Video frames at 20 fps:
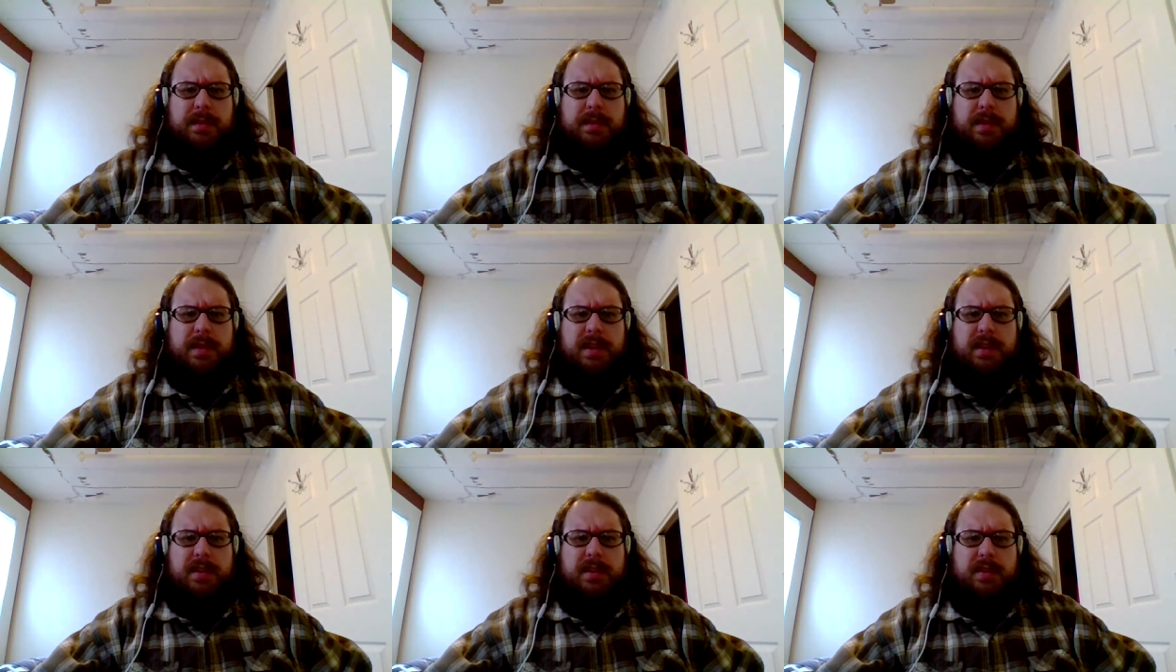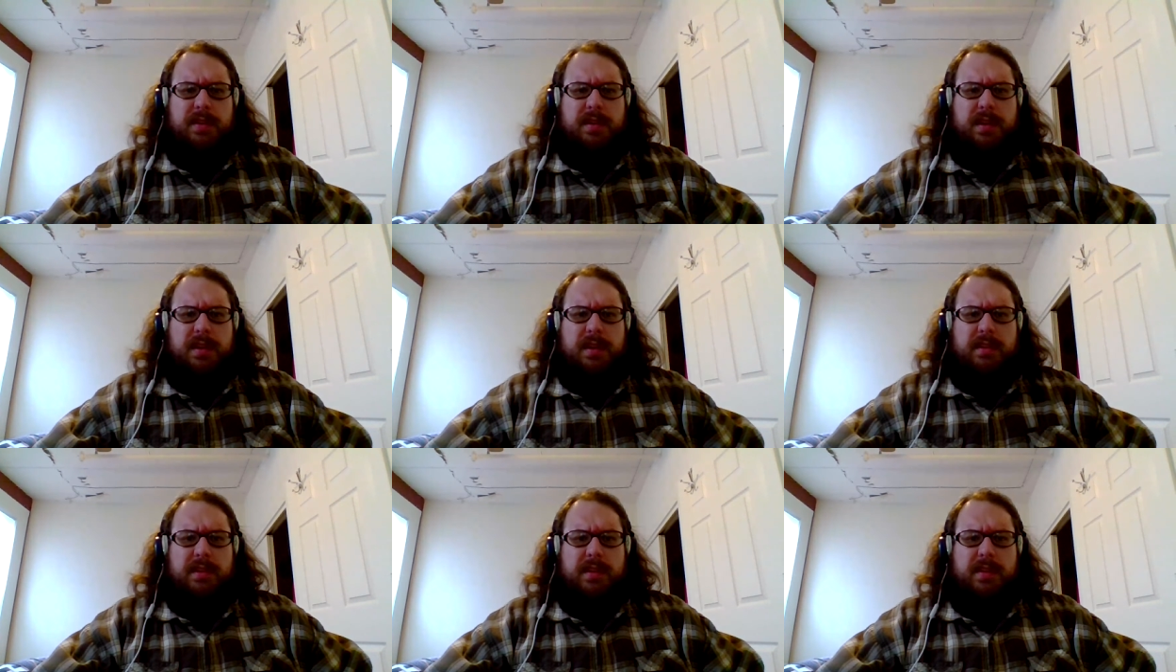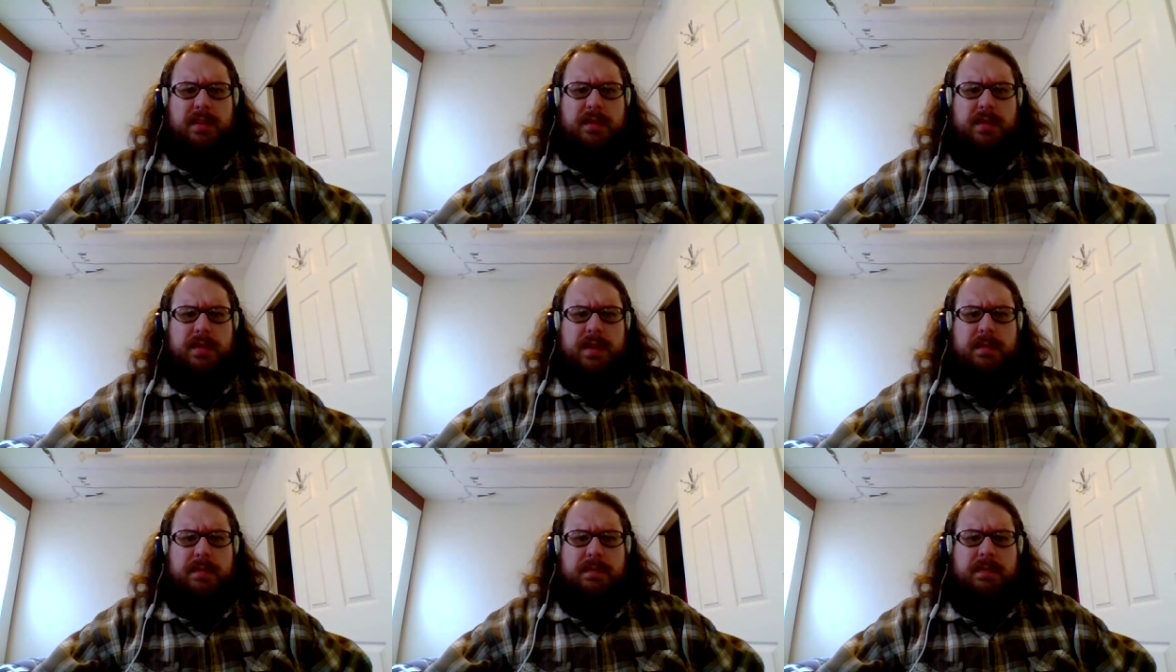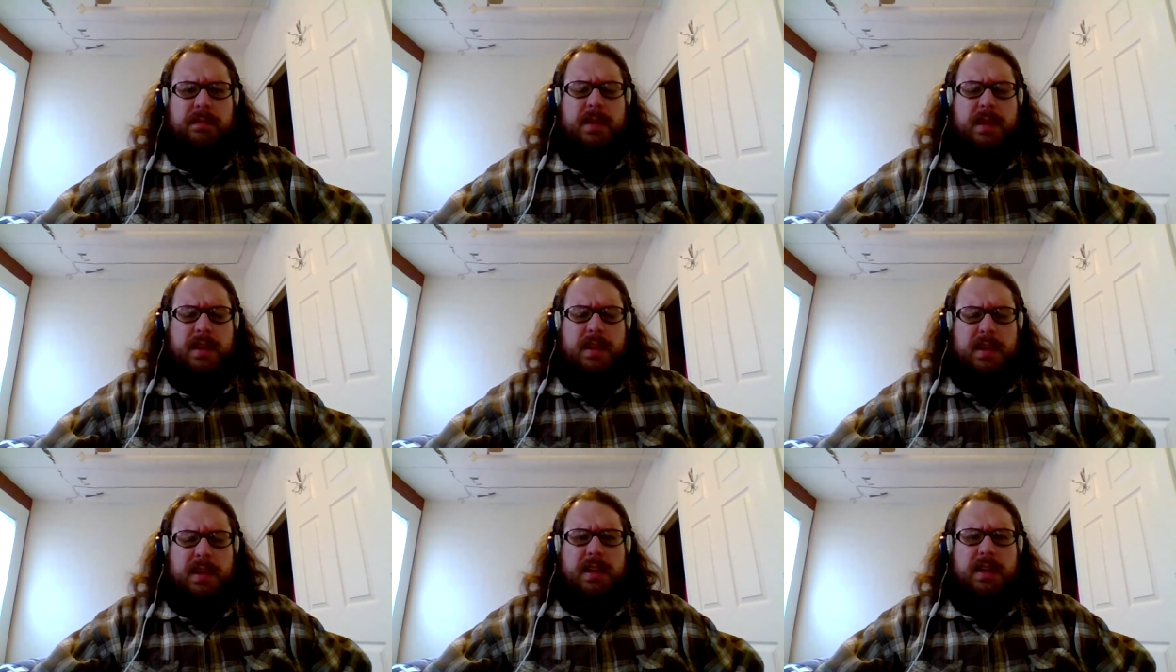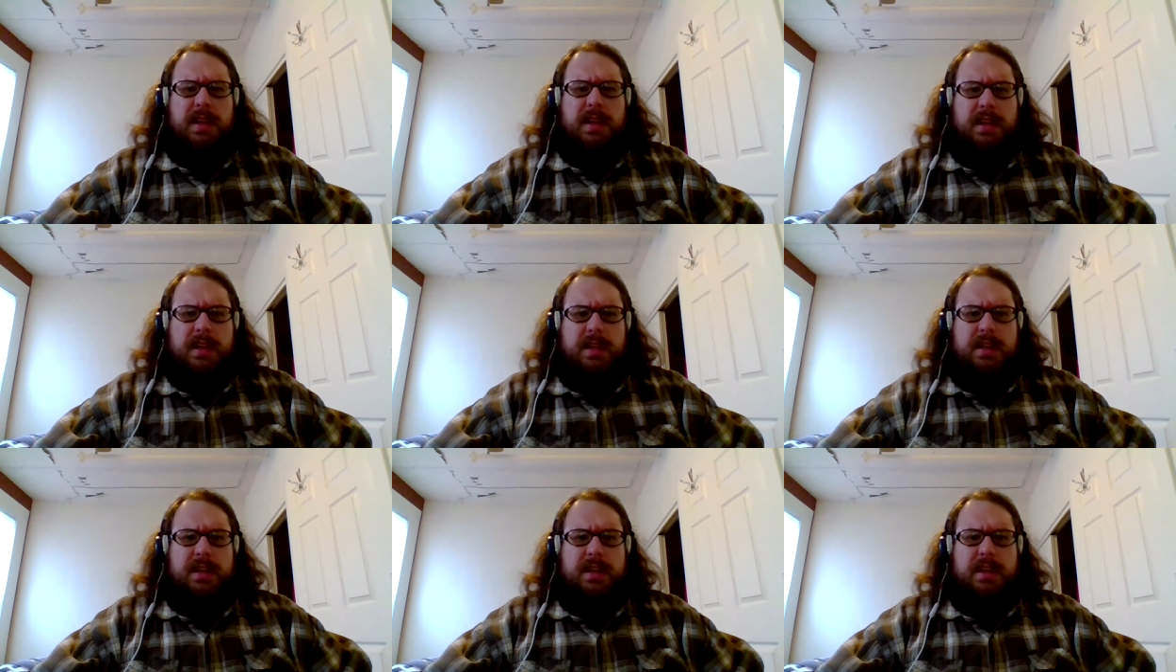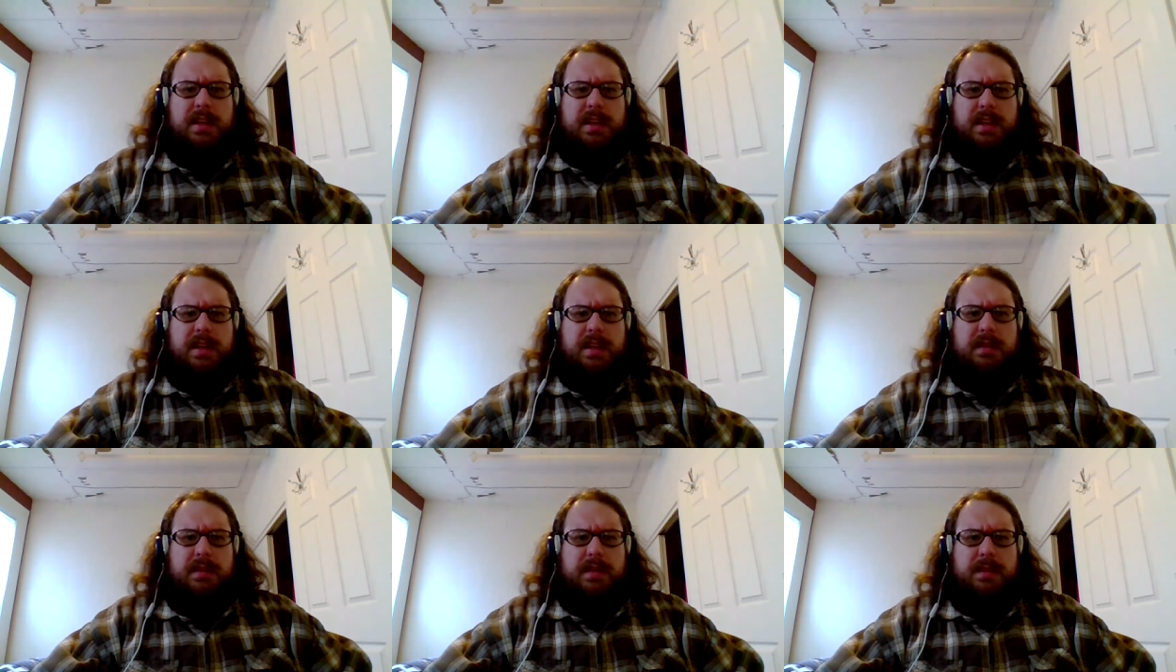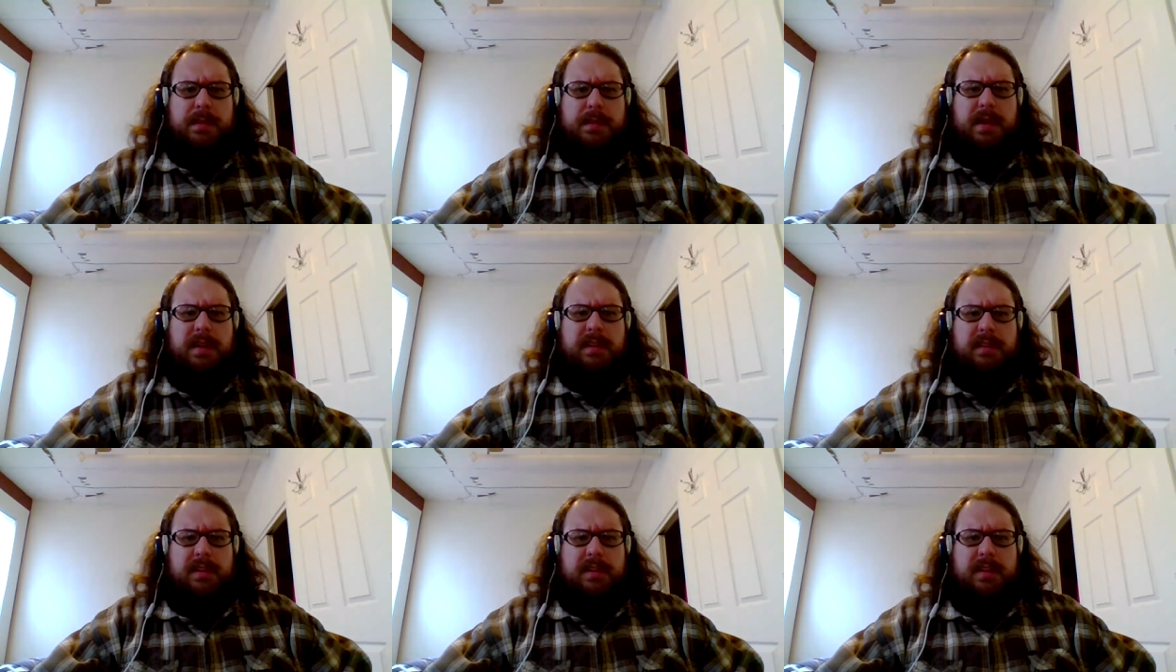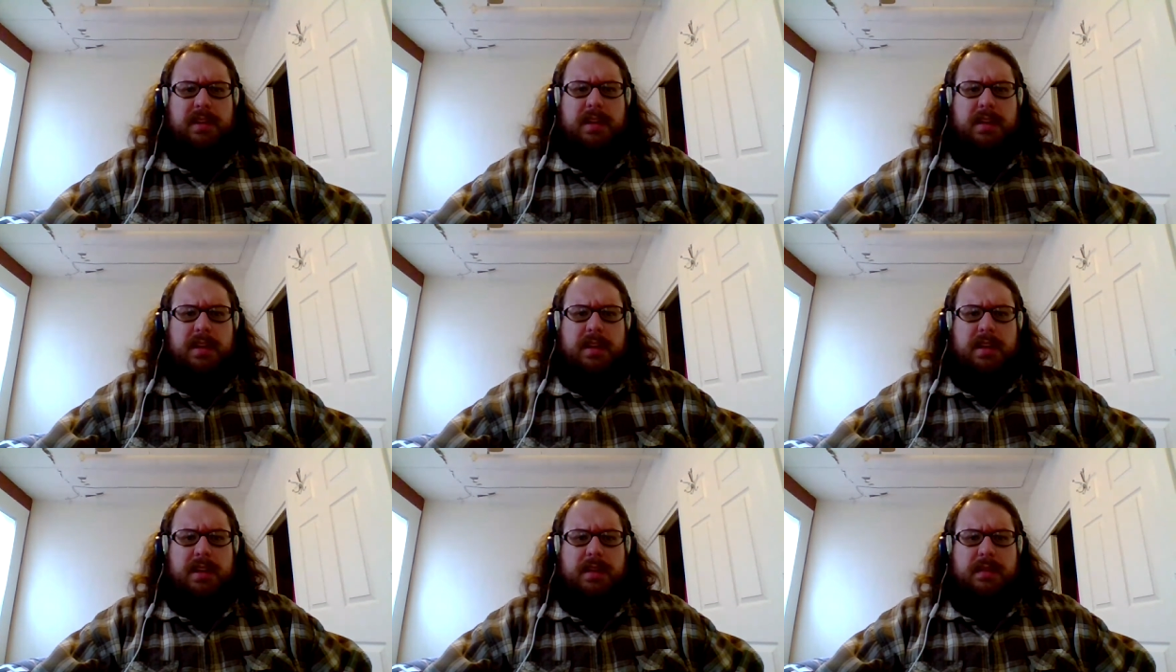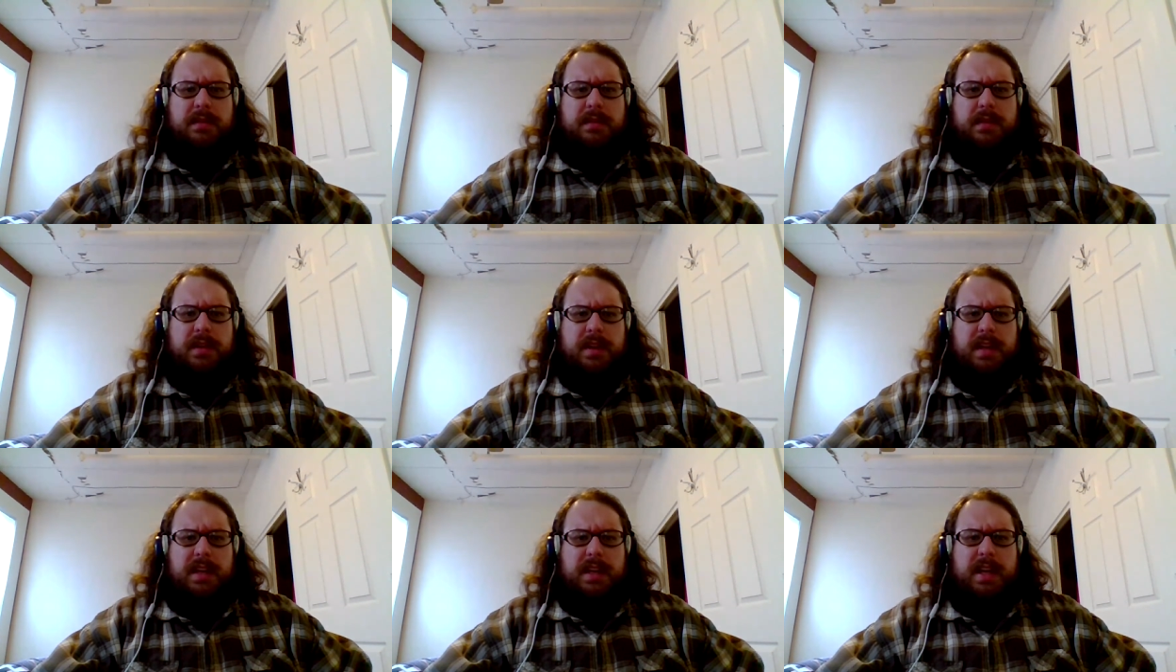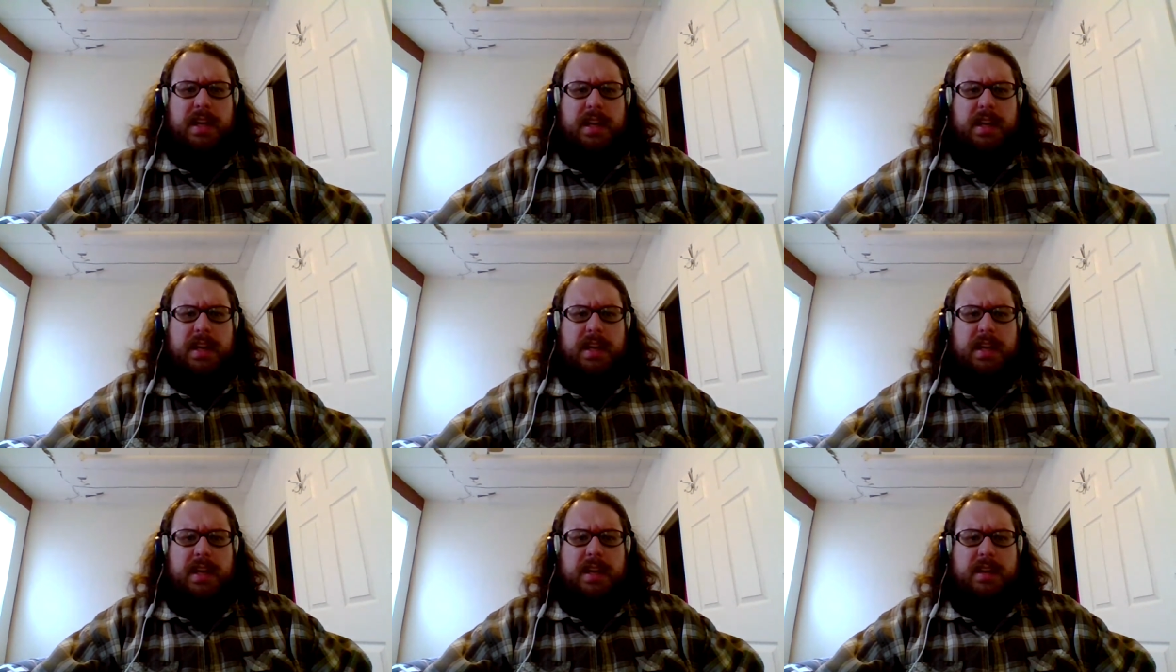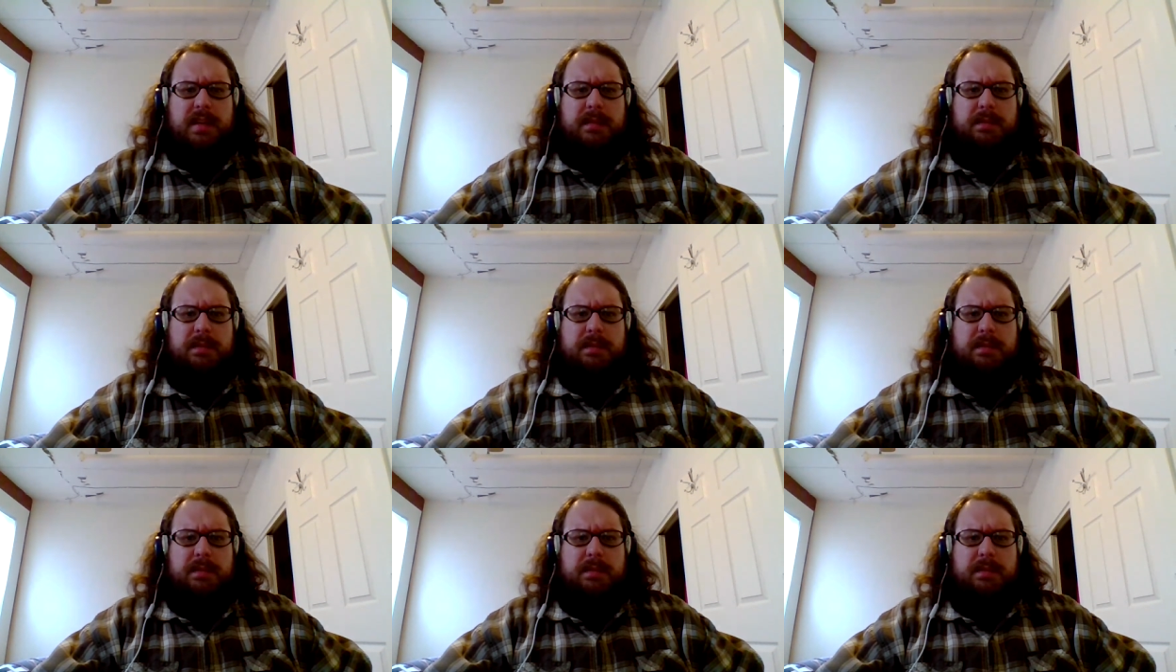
that don't agree with you, and debates can get really heated,